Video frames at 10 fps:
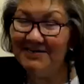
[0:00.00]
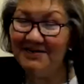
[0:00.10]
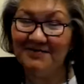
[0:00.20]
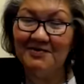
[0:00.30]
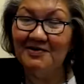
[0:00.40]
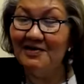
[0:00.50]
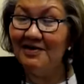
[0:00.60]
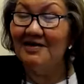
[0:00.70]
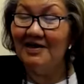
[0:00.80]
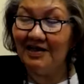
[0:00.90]
you.
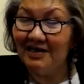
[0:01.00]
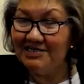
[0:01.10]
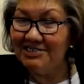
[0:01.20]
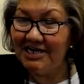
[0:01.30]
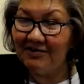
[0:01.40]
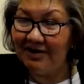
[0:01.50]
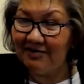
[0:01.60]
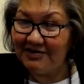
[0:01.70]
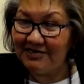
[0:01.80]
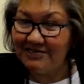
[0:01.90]
I got a shout
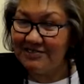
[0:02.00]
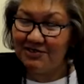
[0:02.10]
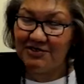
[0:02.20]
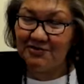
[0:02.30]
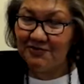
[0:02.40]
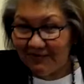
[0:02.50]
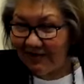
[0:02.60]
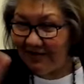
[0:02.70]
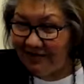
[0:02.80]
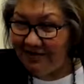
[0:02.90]
out to Sue
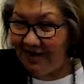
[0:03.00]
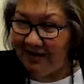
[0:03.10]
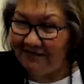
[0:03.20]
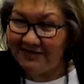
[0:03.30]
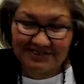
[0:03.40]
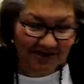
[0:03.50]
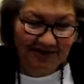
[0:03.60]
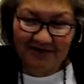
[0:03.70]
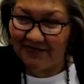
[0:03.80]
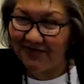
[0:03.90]
I haven't saw
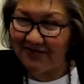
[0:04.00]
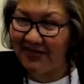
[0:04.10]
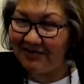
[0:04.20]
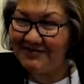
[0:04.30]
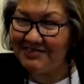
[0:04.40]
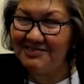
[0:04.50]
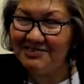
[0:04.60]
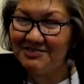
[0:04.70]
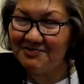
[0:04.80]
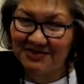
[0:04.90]
her for a thousand
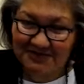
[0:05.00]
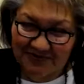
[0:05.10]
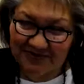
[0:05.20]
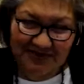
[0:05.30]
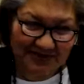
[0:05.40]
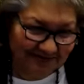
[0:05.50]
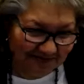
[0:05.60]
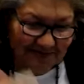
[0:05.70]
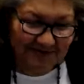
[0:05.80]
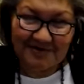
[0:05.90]
years. She works for the
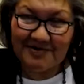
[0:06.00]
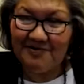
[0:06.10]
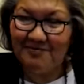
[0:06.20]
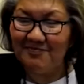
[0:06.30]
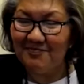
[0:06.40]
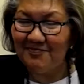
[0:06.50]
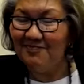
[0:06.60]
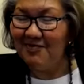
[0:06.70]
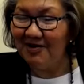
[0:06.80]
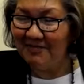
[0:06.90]

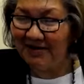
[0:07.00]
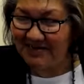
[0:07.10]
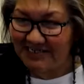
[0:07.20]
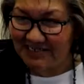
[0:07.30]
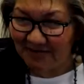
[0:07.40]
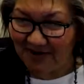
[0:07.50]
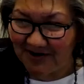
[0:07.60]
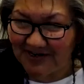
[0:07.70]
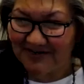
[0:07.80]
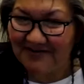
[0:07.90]
Rocky Mountain National
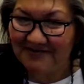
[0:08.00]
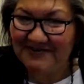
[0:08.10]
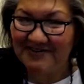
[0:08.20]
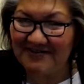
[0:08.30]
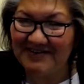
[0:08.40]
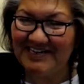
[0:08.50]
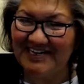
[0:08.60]
Park too. So